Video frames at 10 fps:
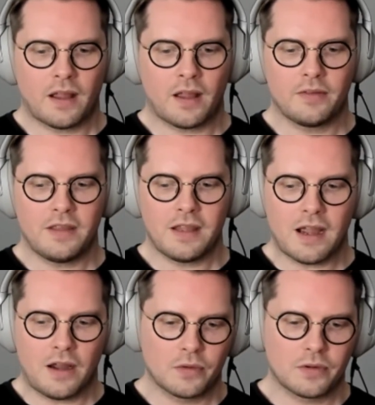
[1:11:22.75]
the
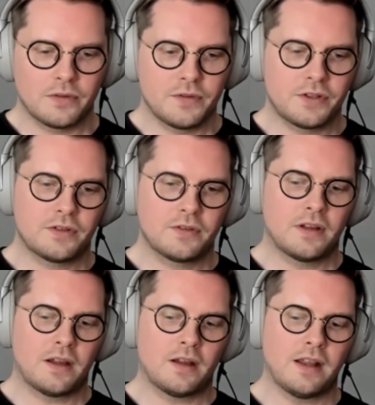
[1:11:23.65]
hours
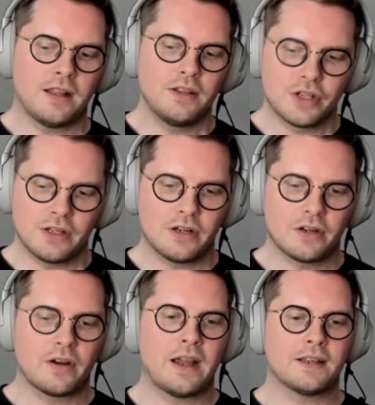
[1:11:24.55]
an
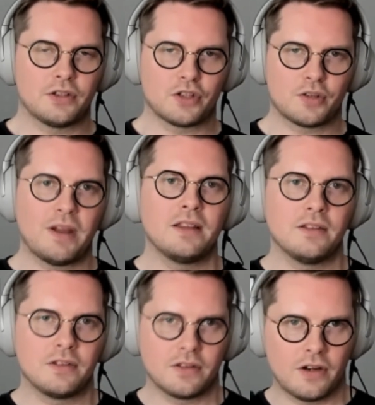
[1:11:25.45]
engineer has to
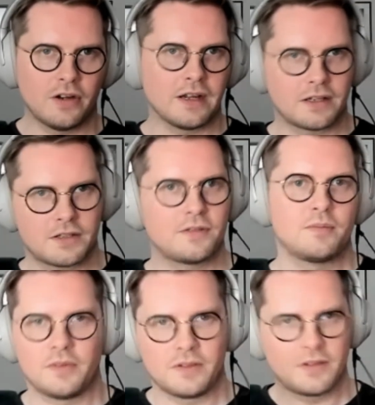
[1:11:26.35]
spend on X,
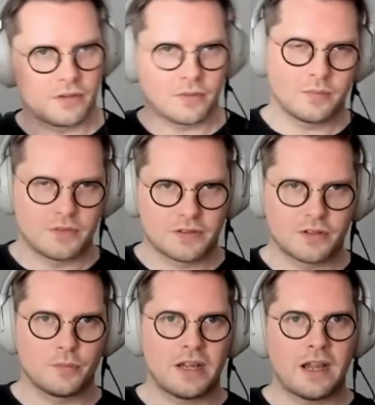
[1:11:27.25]
to
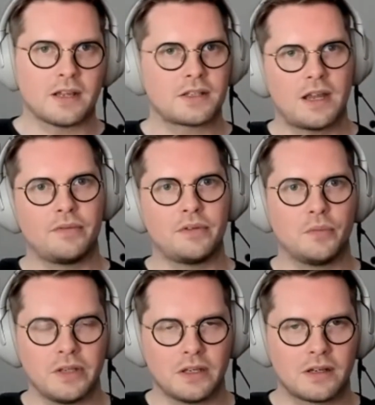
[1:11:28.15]
some task every
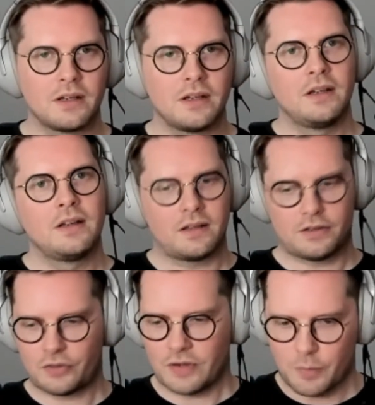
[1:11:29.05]
week,
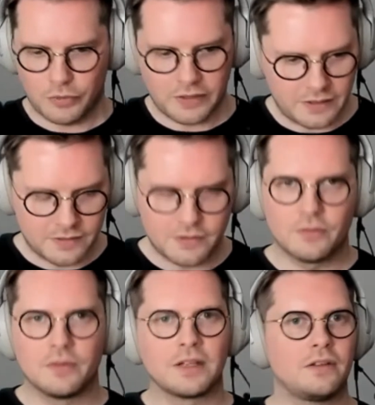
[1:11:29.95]
extrapolated
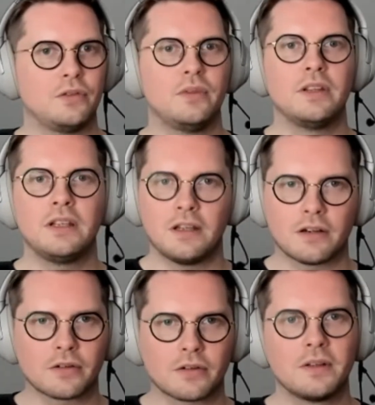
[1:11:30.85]
to the
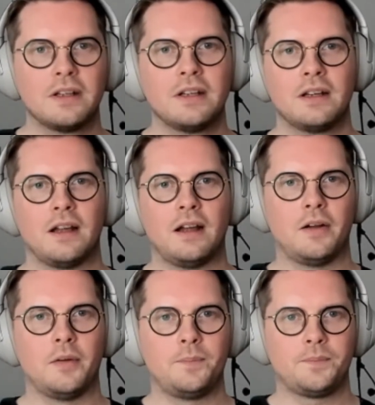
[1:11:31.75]
year.
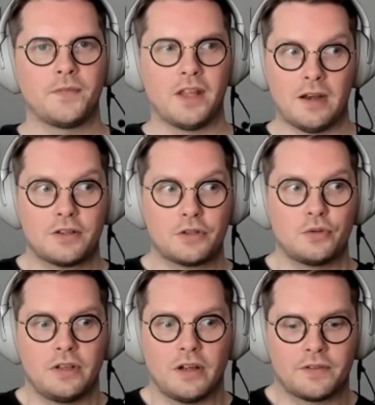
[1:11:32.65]
It
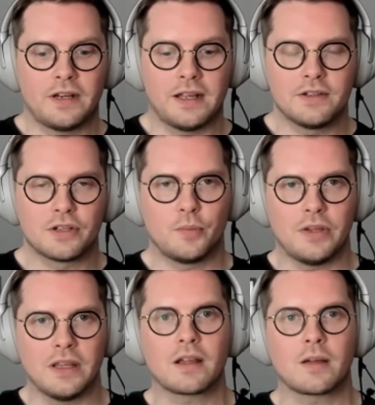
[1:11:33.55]
actually often ends up
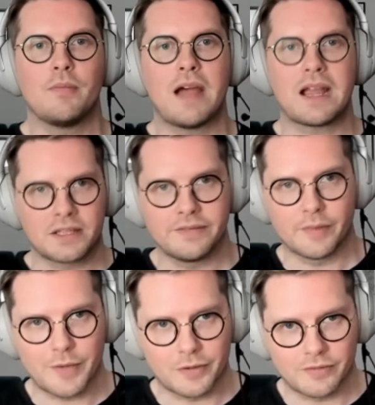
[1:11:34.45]
being a massive
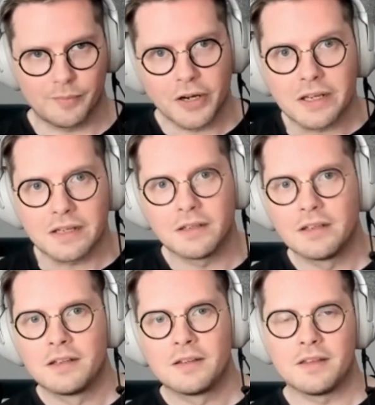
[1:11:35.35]
amount of money
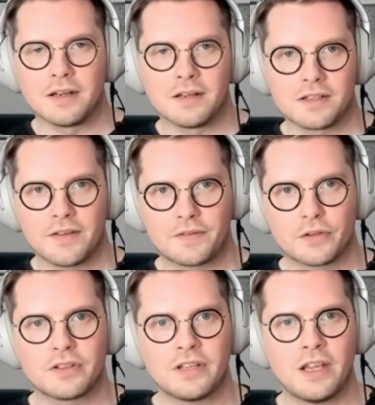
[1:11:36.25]
that is left
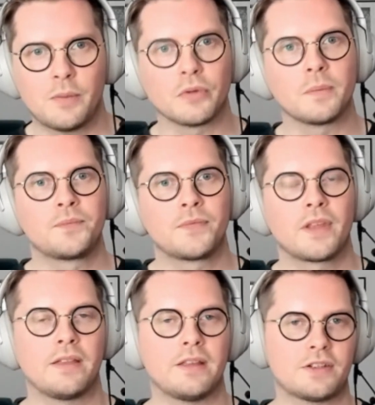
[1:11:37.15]
on the table.
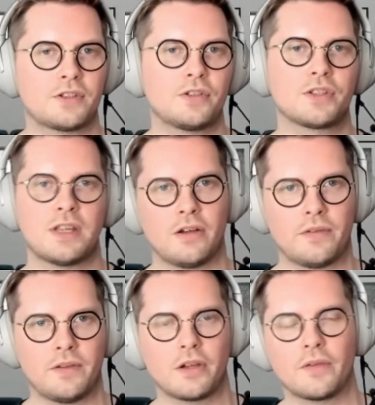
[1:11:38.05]
And that's to say
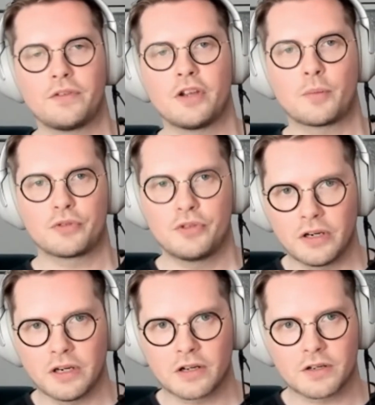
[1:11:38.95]
nothing of the
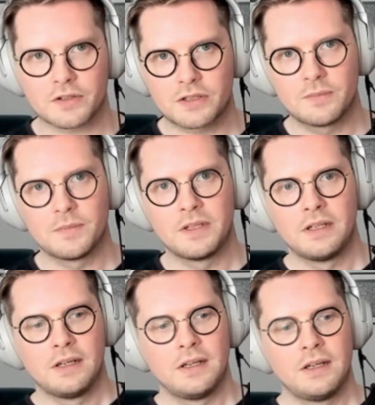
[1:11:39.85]
opportunity cost.
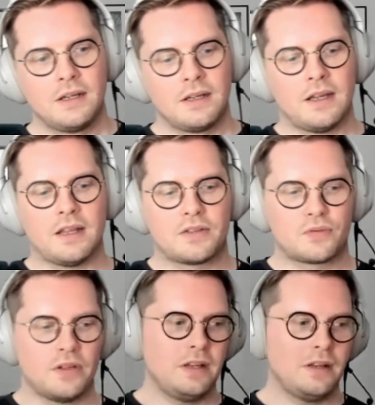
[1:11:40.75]
It's
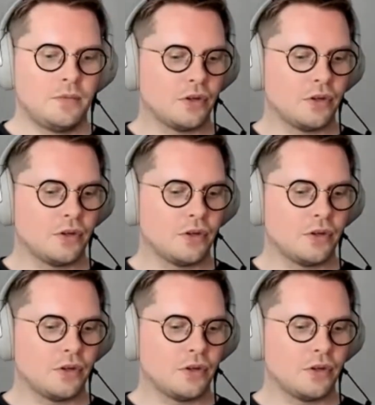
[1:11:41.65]
really,